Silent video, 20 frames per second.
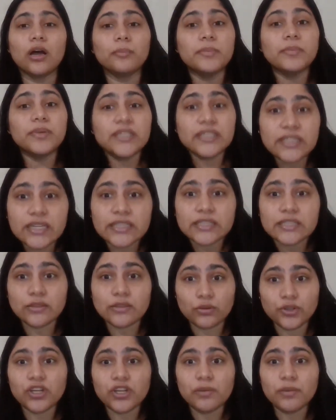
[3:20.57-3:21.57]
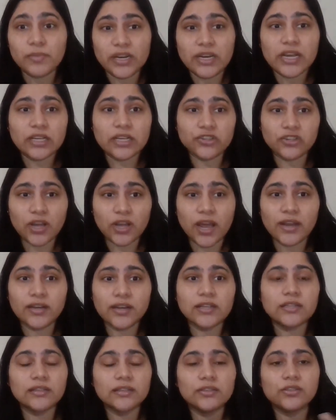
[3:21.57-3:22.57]
business social media
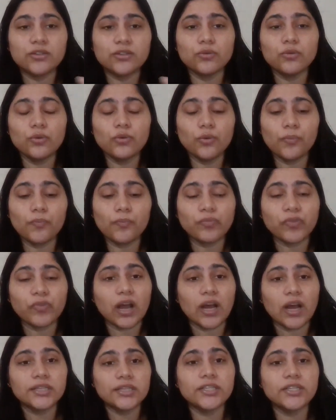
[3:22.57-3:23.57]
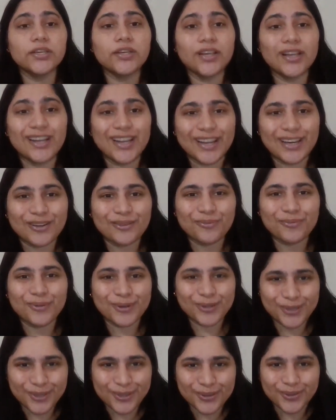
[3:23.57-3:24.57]
channels to articulate
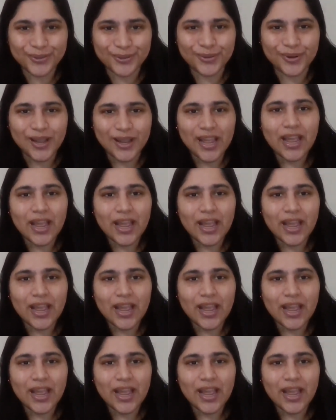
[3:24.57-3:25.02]
what you do